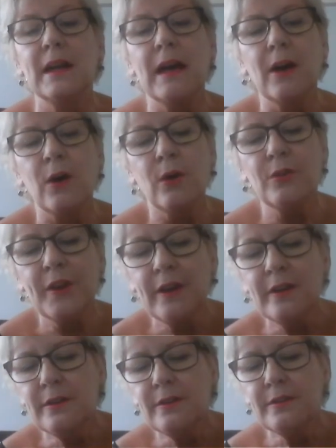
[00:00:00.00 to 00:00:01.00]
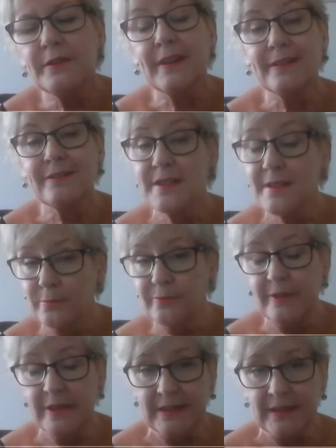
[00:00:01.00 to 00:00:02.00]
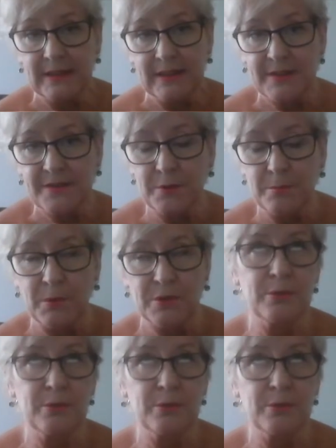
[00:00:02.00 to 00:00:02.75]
Although there is a reading list for the module,